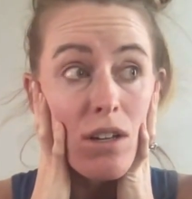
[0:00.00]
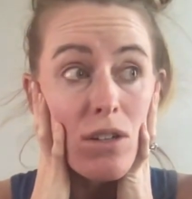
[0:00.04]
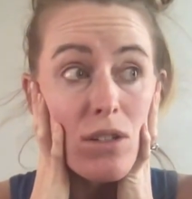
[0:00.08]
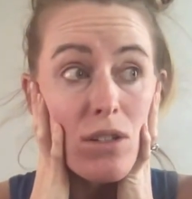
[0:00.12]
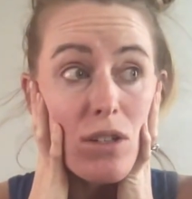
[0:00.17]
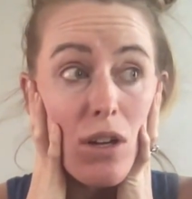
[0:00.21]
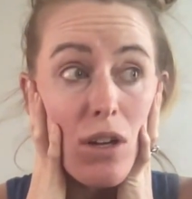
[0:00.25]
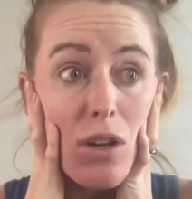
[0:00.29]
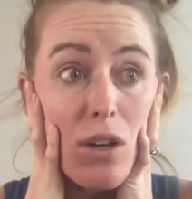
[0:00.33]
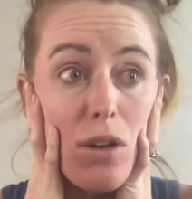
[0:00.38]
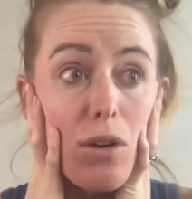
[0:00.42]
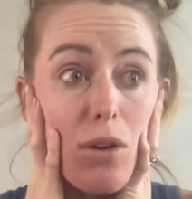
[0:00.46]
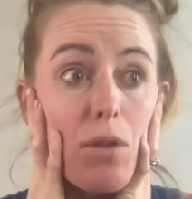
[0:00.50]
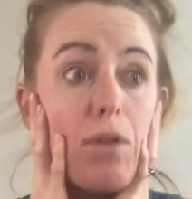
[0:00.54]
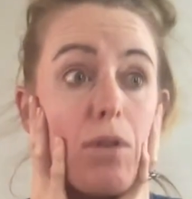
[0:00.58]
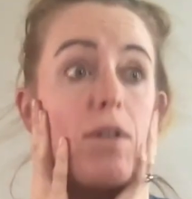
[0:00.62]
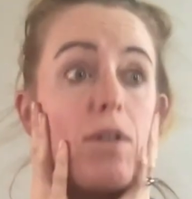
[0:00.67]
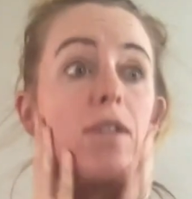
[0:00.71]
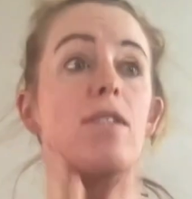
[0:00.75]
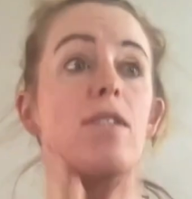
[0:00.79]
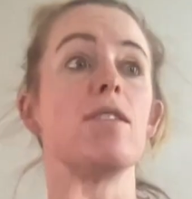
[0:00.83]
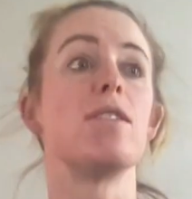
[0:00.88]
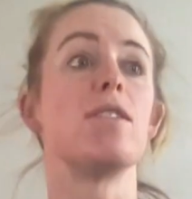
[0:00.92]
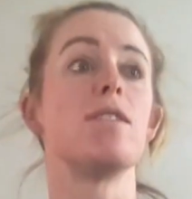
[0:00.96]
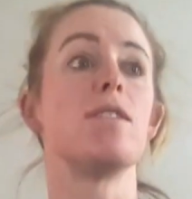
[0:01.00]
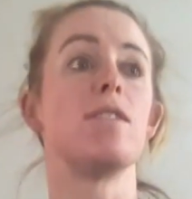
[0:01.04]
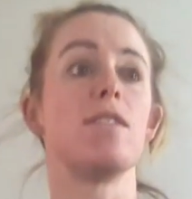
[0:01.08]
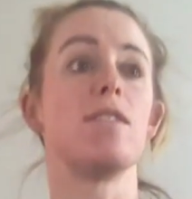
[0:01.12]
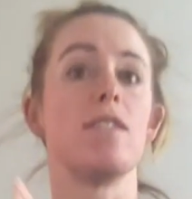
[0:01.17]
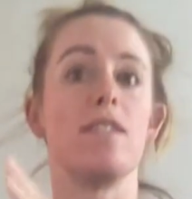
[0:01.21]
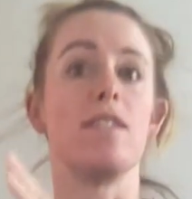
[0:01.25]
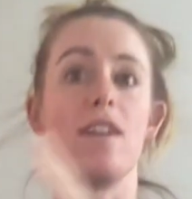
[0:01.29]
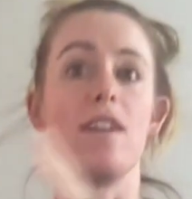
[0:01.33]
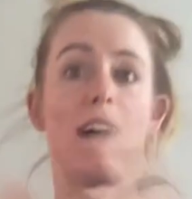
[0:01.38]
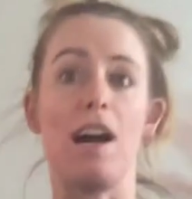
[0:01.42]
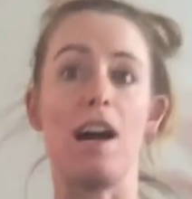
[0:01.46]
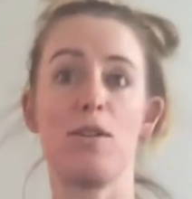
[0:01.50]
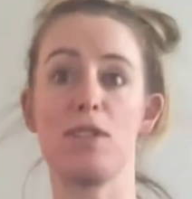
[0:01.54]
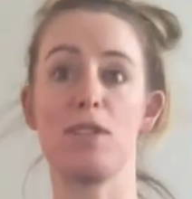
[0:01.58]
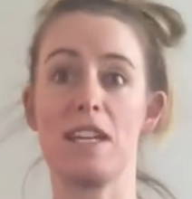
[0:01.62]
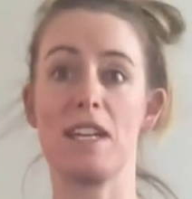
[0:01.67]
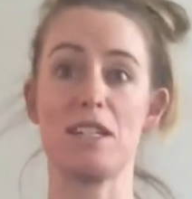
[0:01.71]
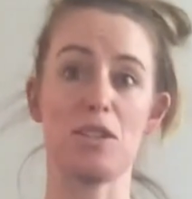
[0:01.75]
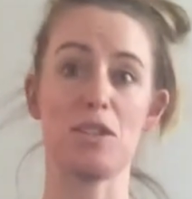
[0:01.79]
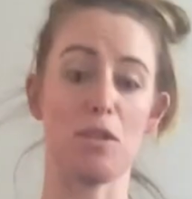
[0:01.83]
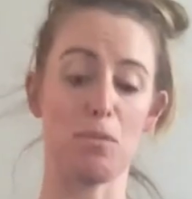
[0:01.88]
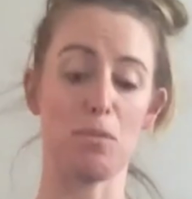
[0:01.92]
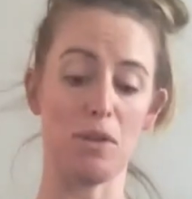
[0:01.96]
So I would
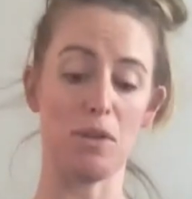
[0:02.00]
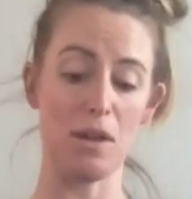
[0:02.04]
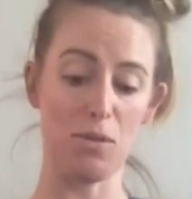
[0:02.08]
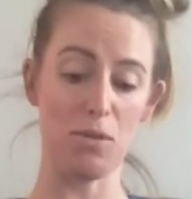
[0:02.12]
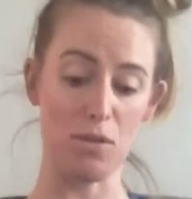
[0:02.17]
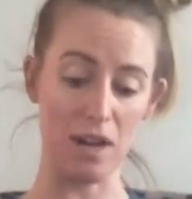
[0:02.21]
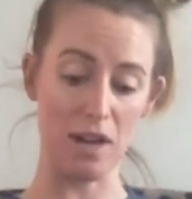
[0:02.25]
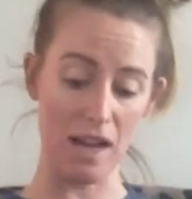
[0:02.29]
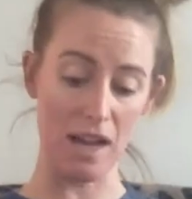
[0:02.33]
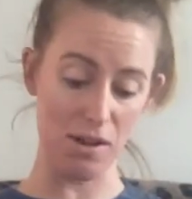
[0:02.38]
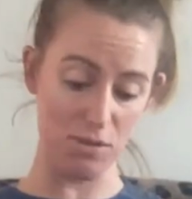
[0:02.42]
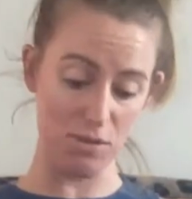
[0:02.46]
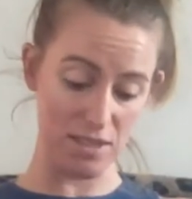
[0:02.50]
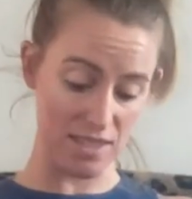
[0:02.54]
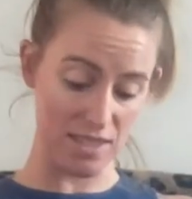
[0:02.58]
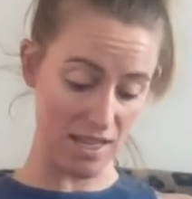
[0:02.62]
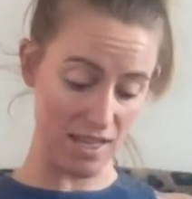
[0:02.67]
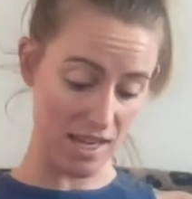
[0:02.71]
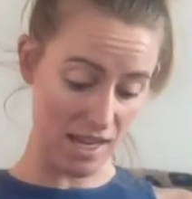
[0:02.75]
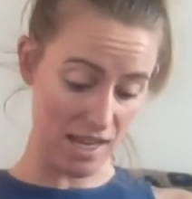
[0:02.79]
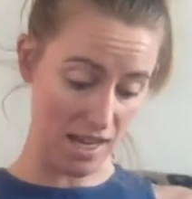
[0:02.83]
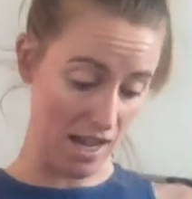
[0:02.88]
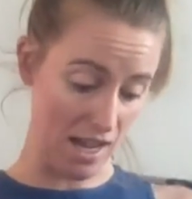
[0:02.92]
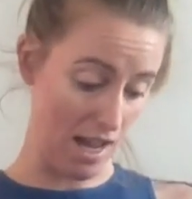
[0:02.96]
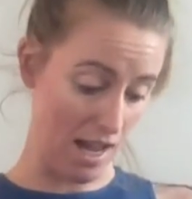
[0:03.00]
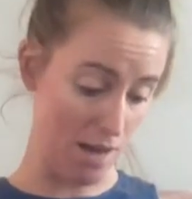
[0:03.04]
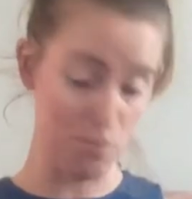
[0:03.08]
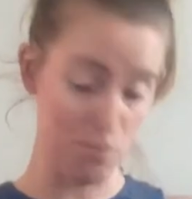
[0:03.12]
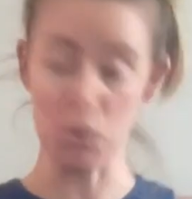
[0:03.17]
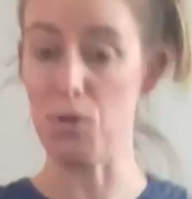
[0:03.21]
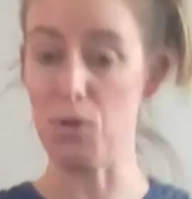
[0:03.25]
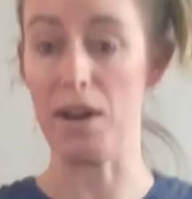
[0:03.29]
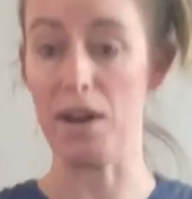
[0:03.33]
get to the point where I was like, I'm going